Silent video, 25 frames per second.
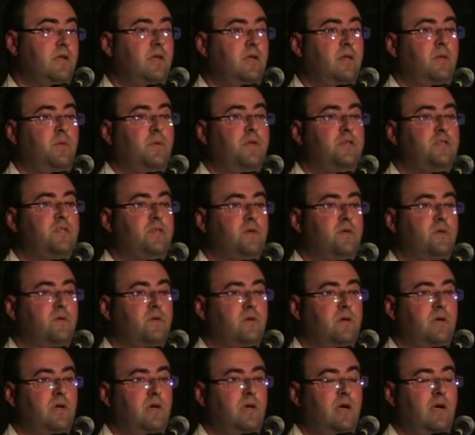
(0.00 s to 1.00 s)
in which you
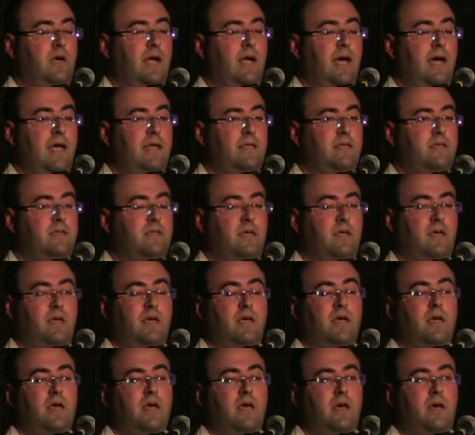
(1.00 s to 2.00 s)
write
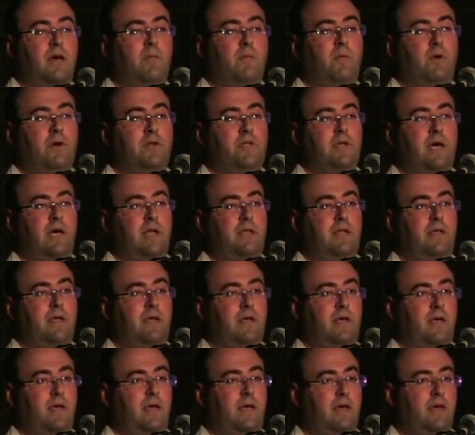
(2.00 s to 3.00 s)
what are
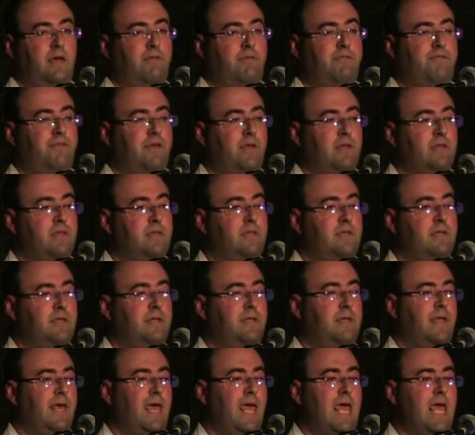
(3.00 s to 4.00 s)
the field
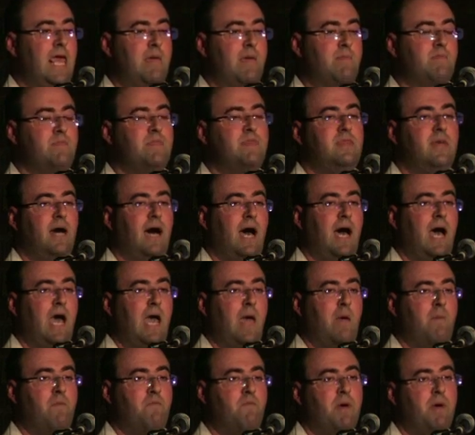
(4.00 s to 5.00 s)
name,
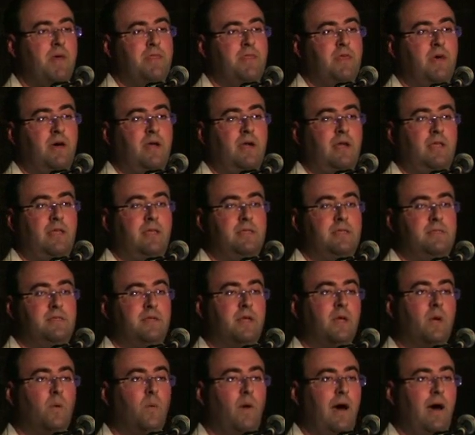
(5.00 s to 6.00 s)
type, whether it is
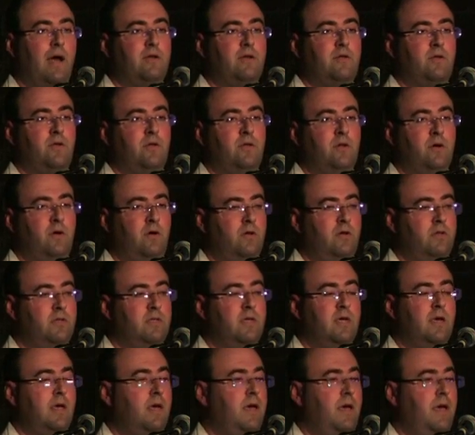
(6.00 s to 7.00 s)
required or not,
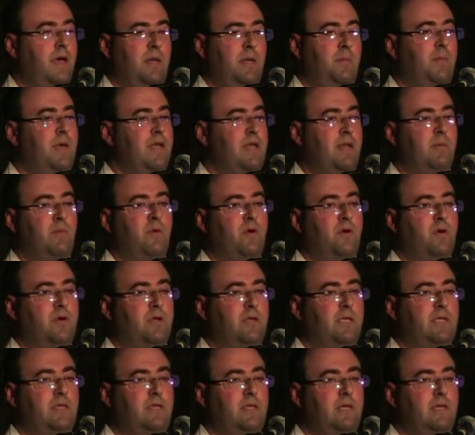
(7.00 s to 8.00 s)
and many more
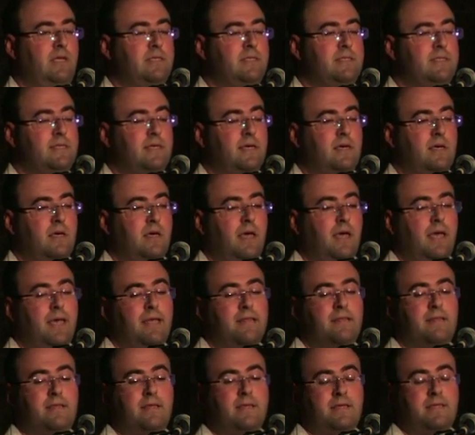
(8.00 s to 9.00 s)
details.
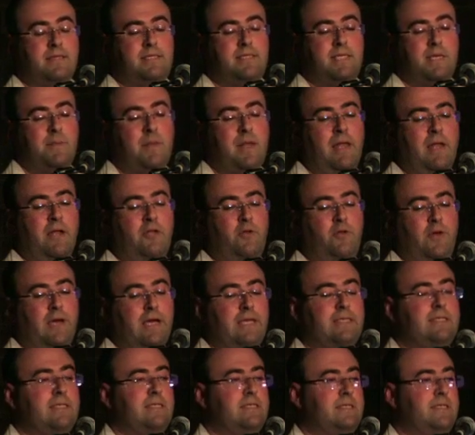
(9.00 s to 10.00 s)
It's similar to
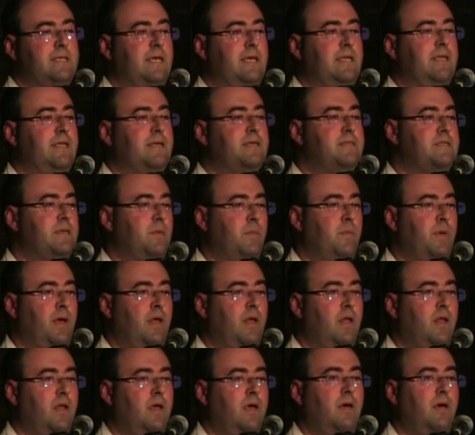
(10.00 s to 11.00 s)
XSD and
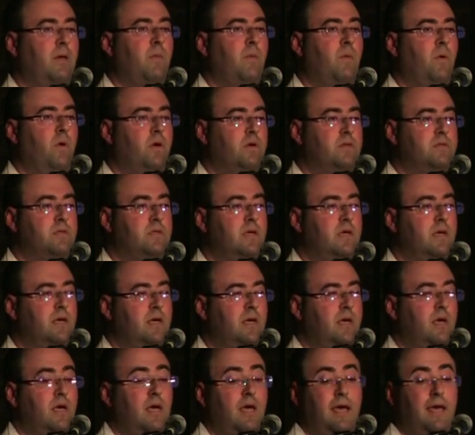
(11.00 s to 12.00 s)
XML world.
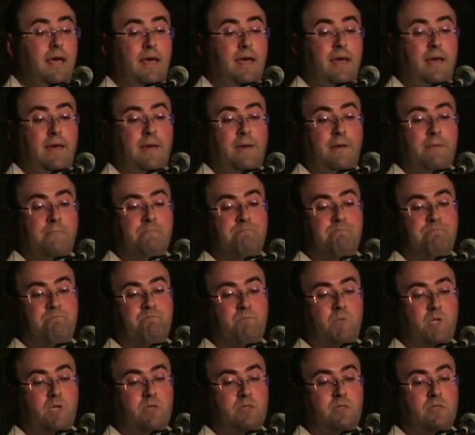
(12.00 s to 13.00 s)

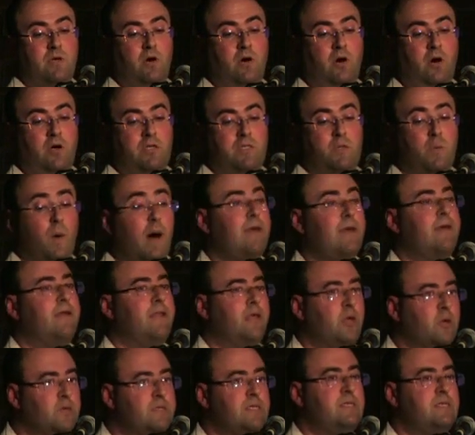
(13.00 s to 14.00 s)
So Swagger
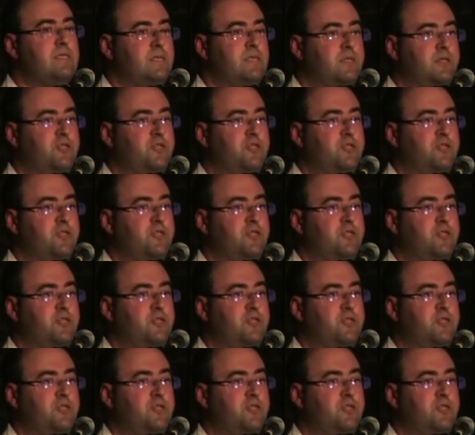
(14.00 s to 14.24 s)
uses the